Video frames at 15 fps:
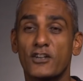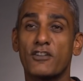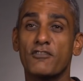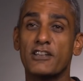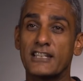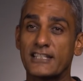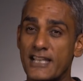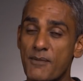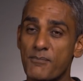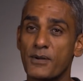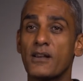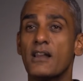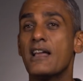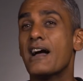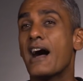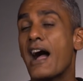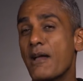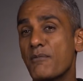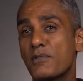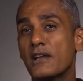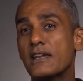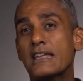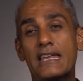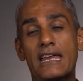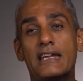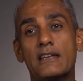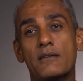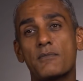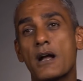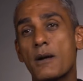To give you an example, I'm running
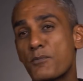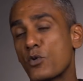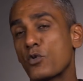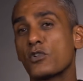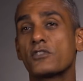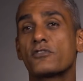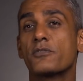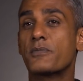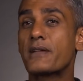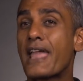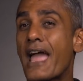KTM Cup rotors from